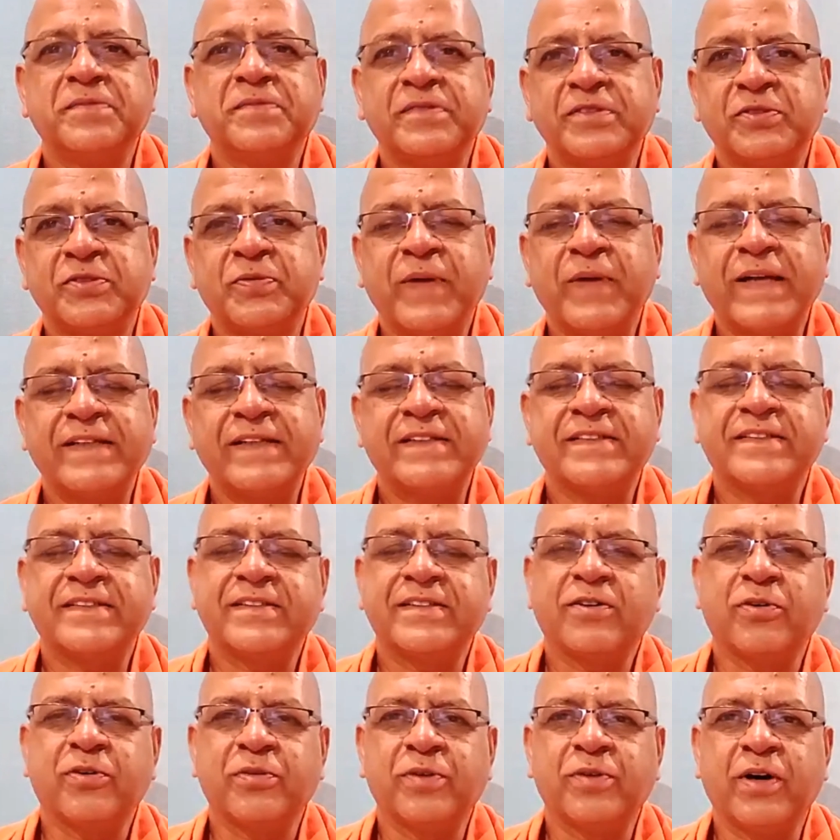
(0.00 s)
sweat
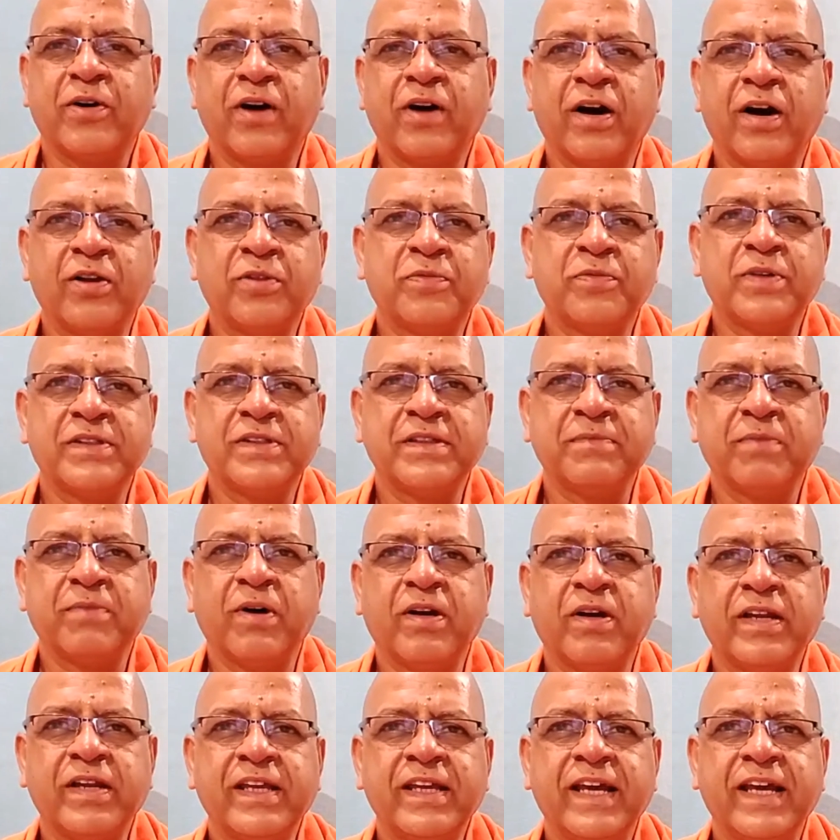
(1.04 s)
all over the
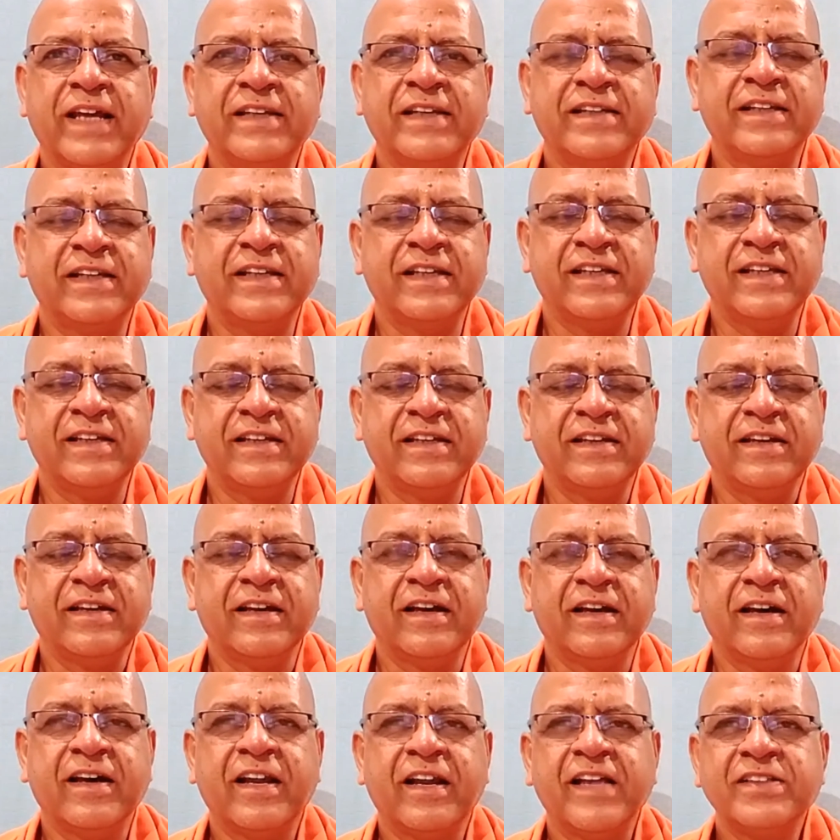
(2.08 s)
body, and he
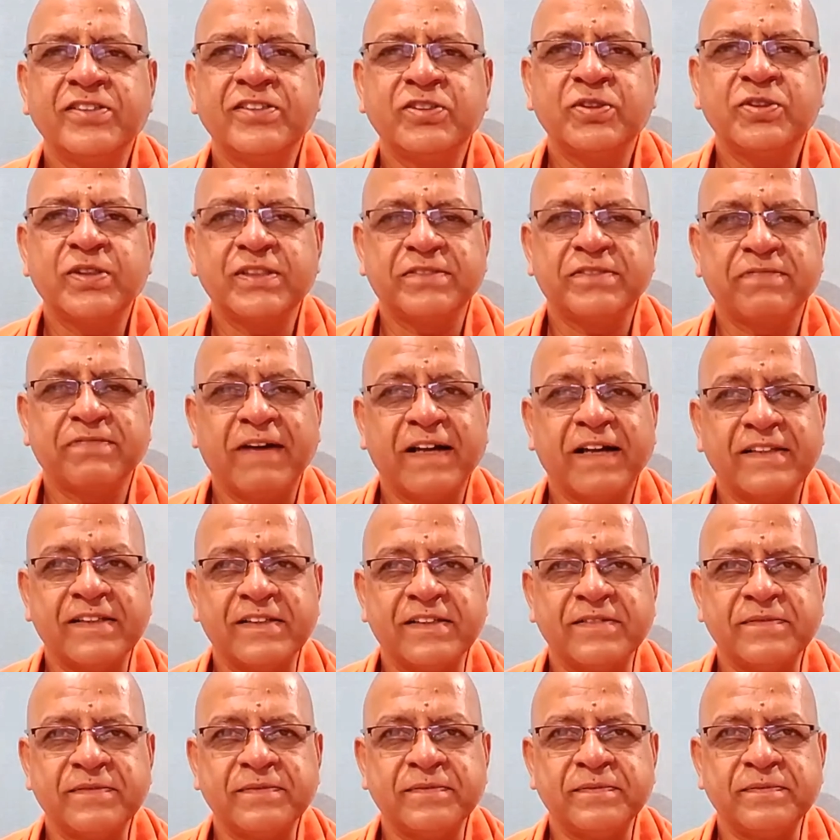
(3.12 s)
runs to his father.
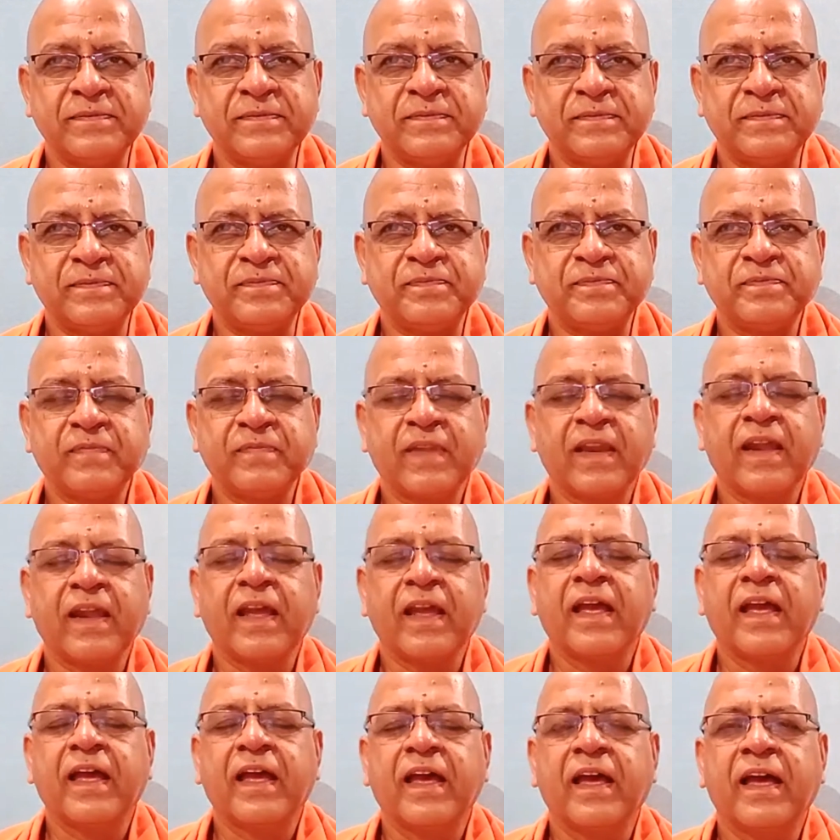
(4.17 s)

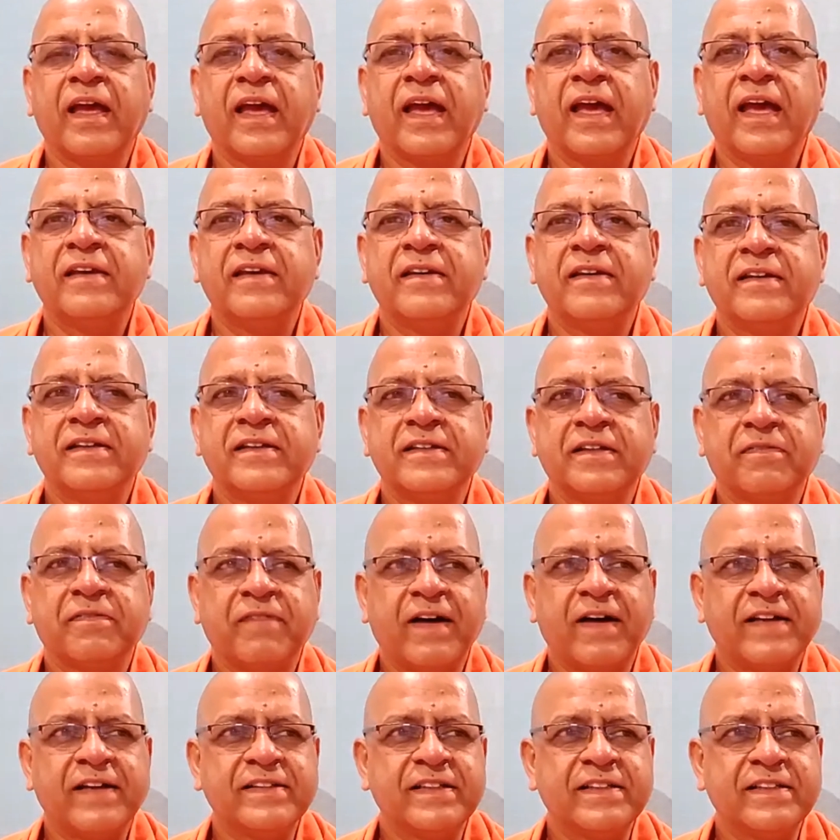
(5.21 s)
And the
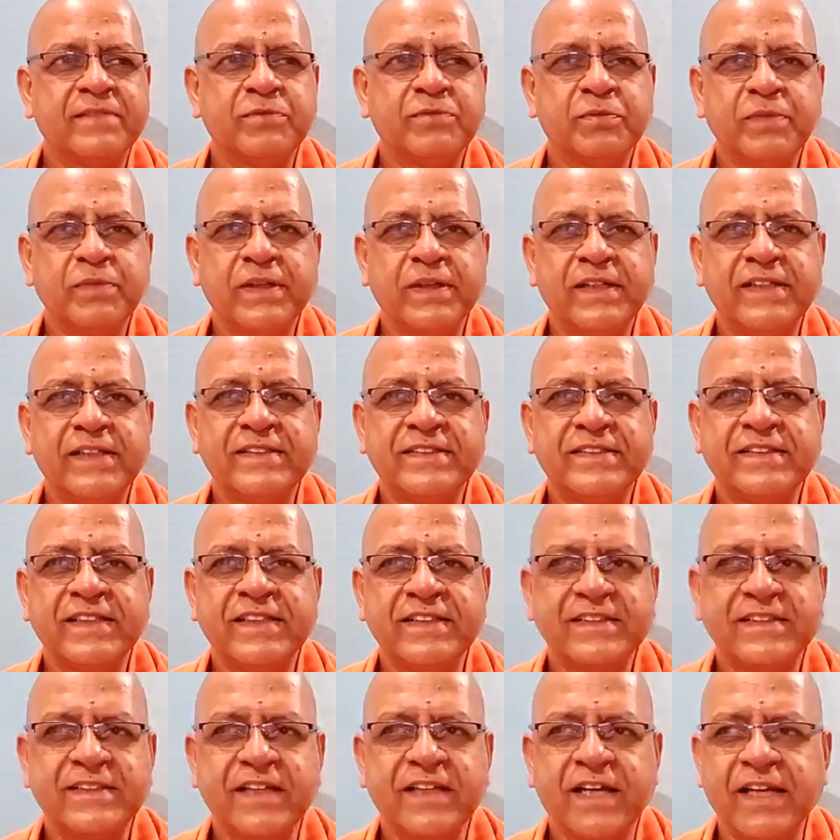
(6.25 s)
father, the moment he
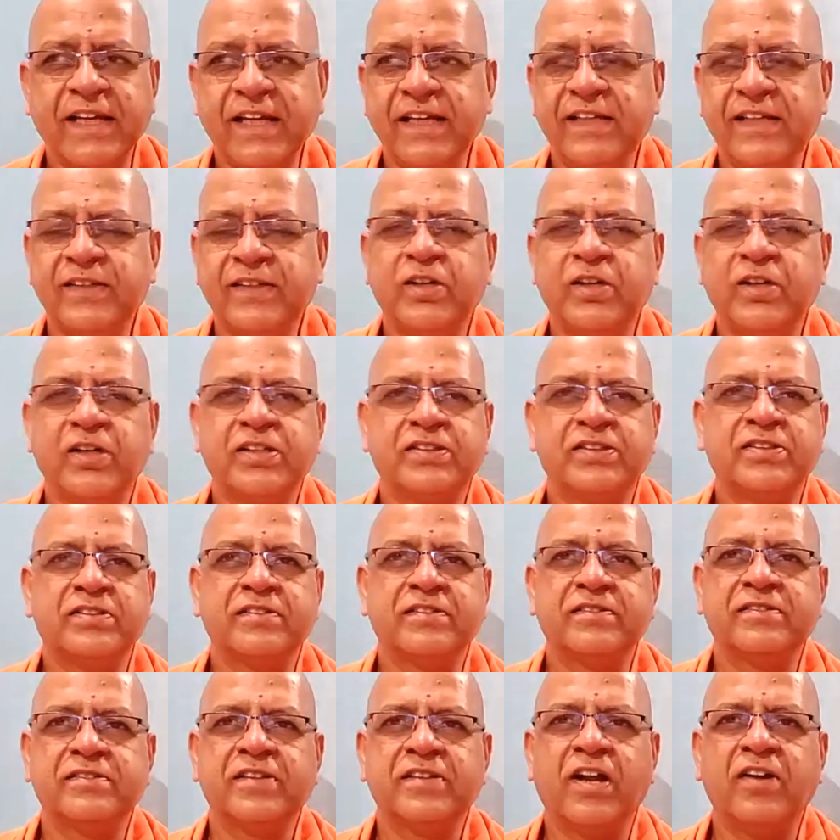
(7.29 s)
sees, Arey, you are
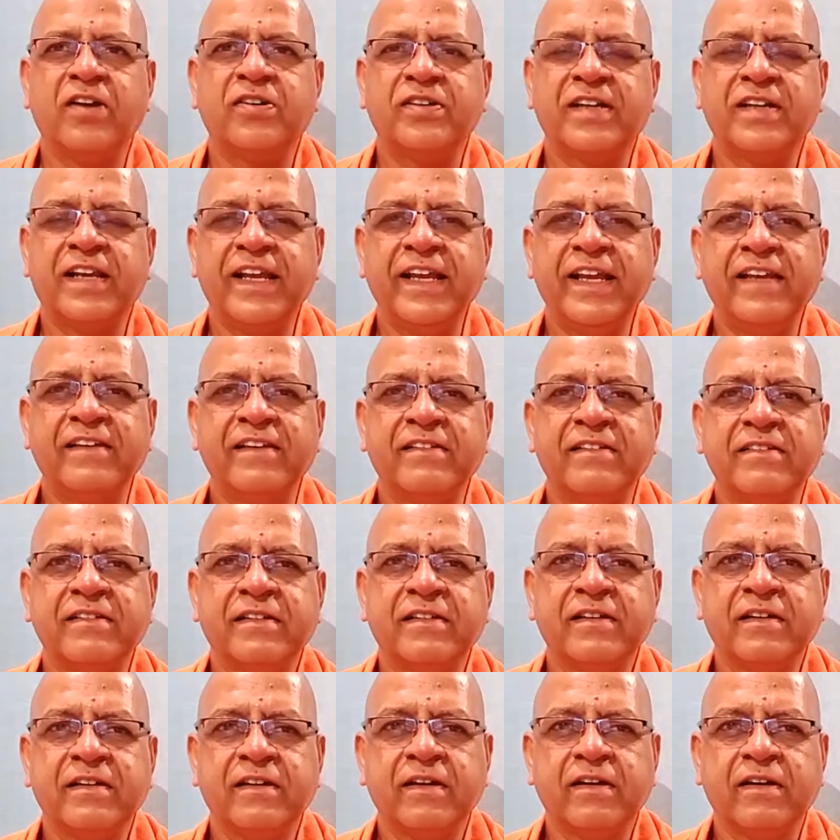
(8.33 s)
not clean.
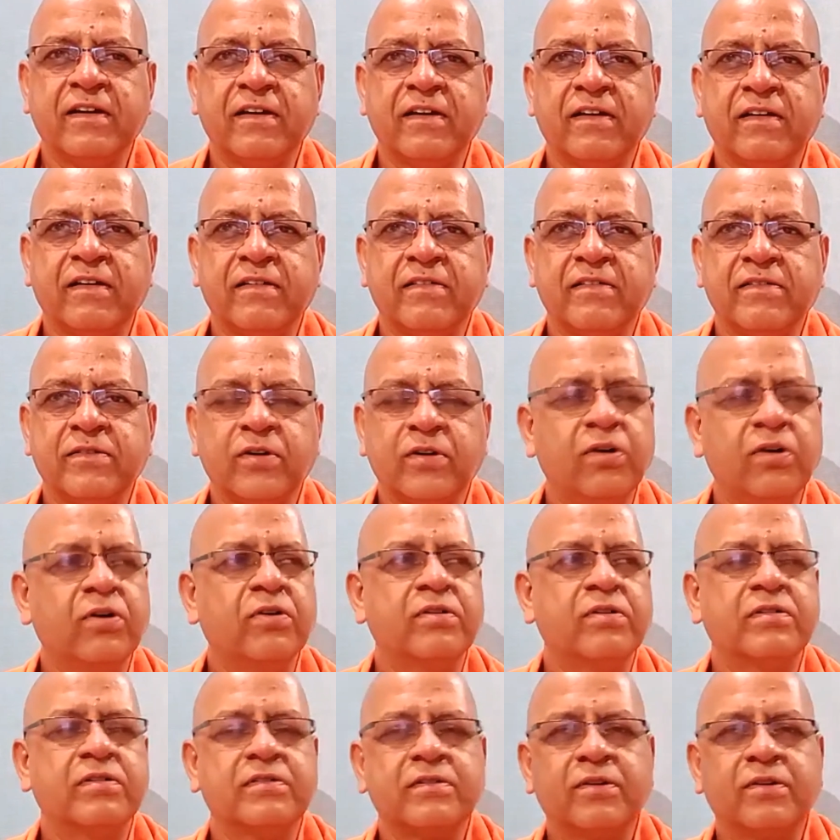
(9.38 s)
Go
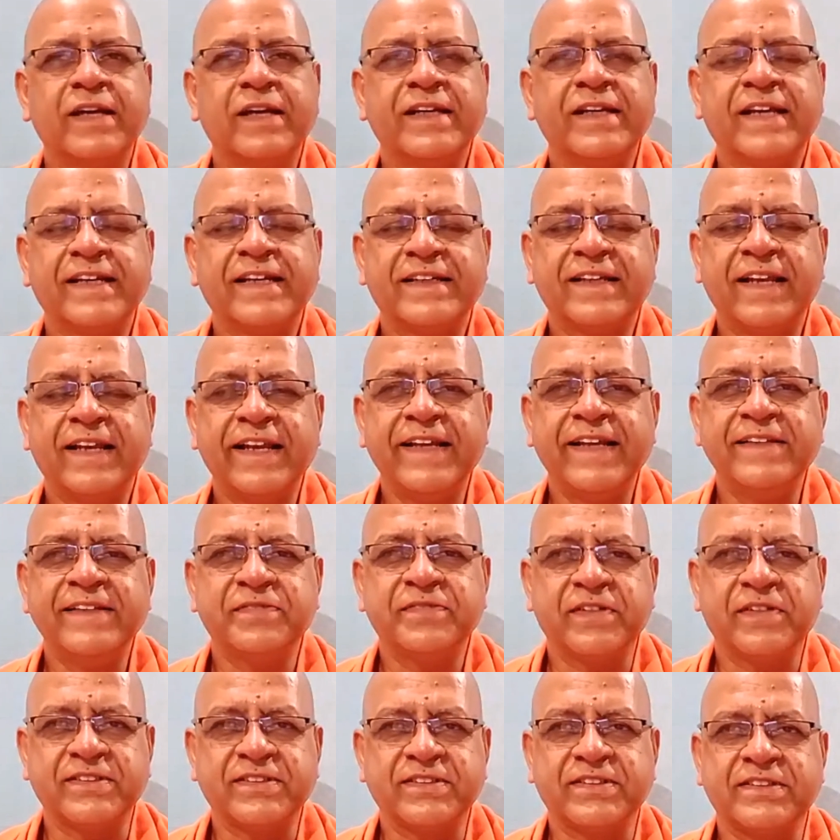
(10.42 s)
and get clean
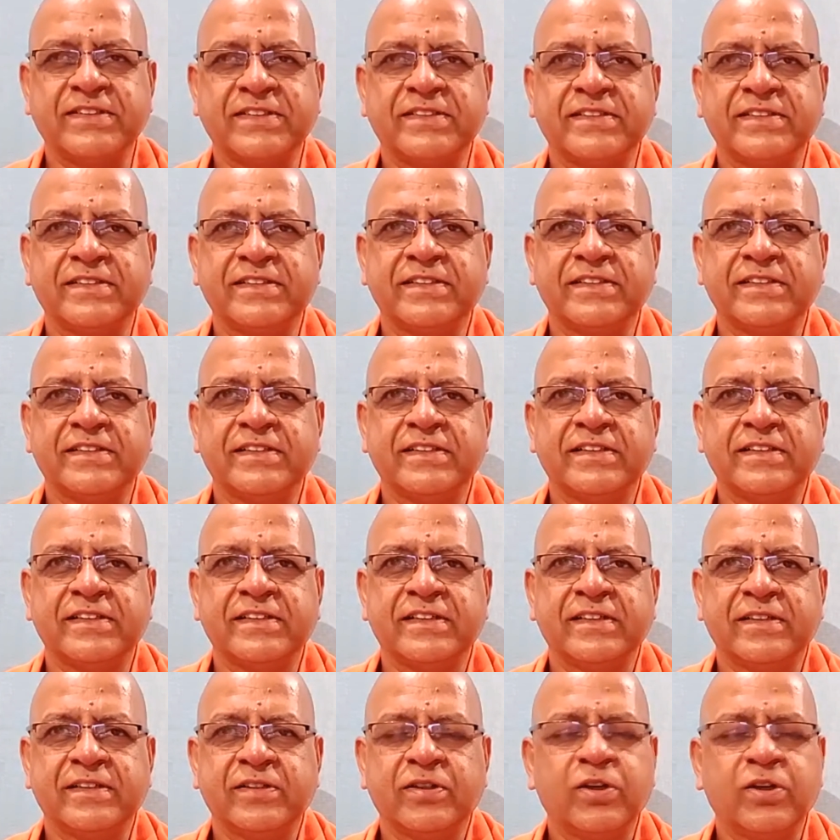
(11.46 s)
first.
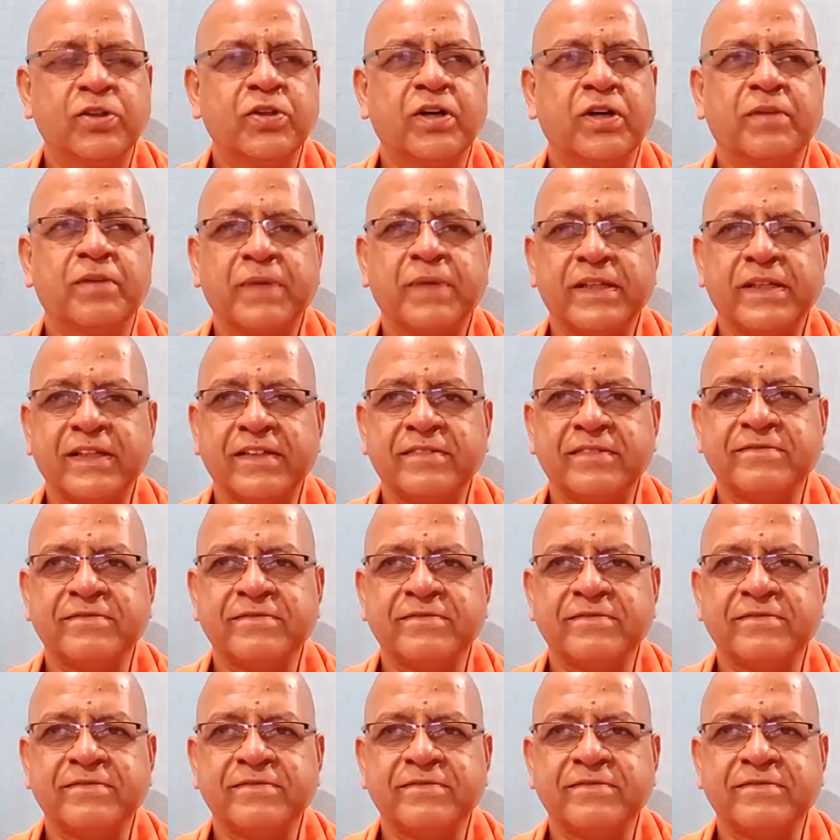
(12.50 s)
Go to your mother.